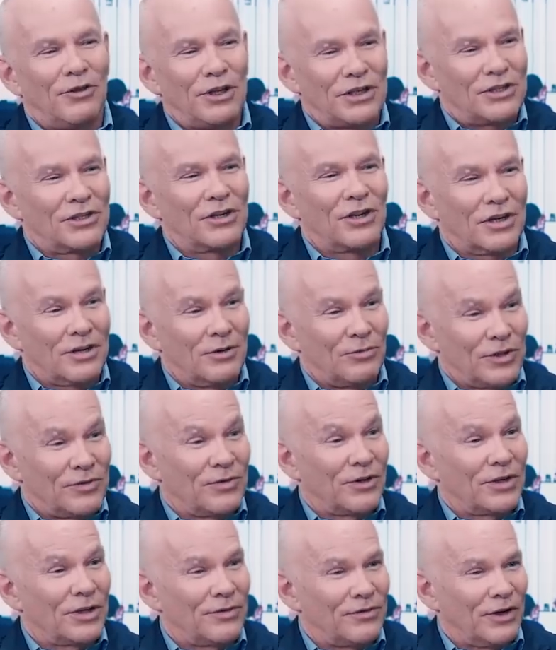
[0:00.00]
this circuit was
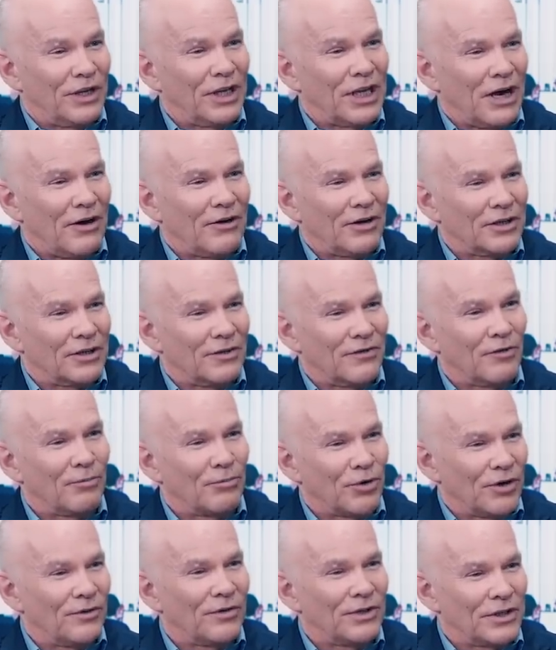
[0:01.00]
very different in character
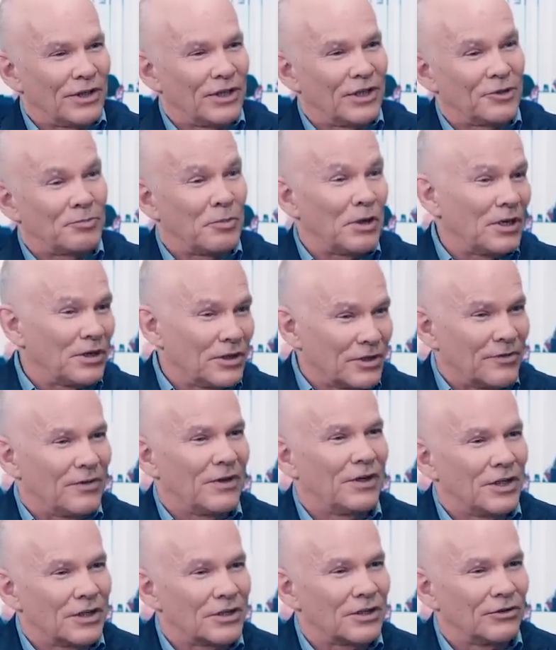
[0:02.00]
from previous years because of
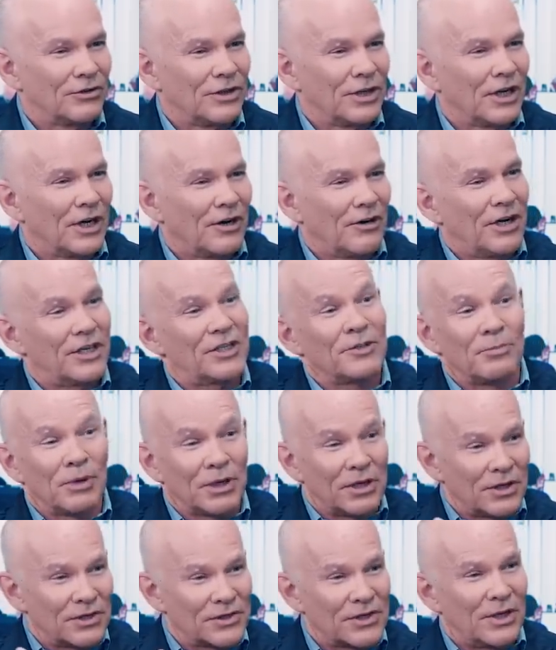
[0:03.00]
the additional DRS and
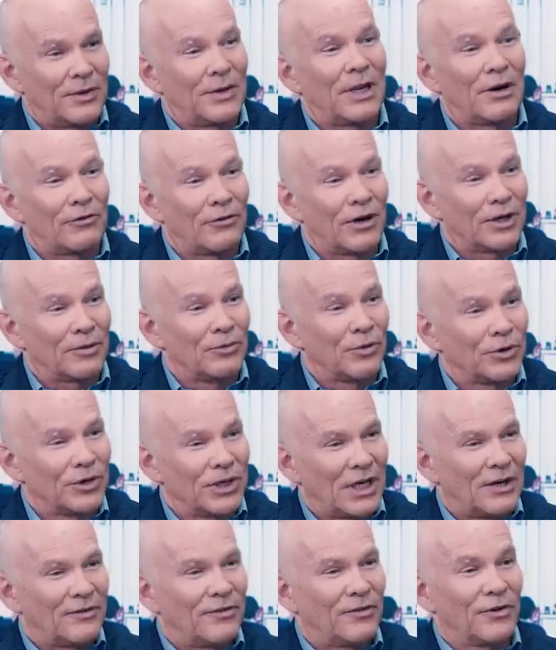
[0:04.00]
because they're now running more
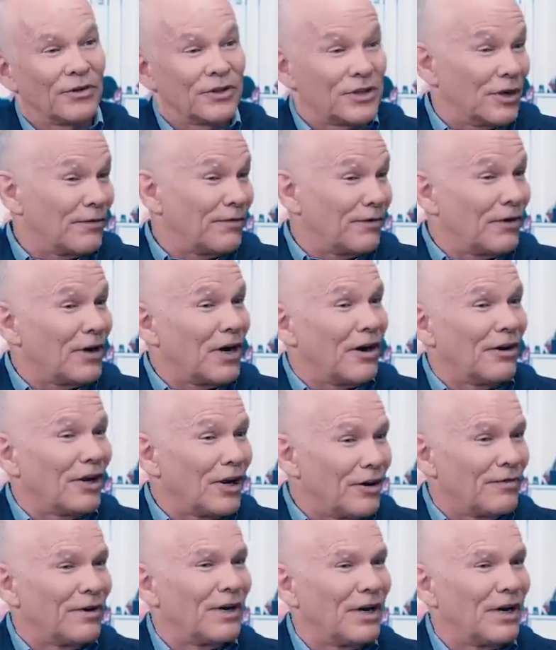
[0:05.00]
downforce. So Ferrari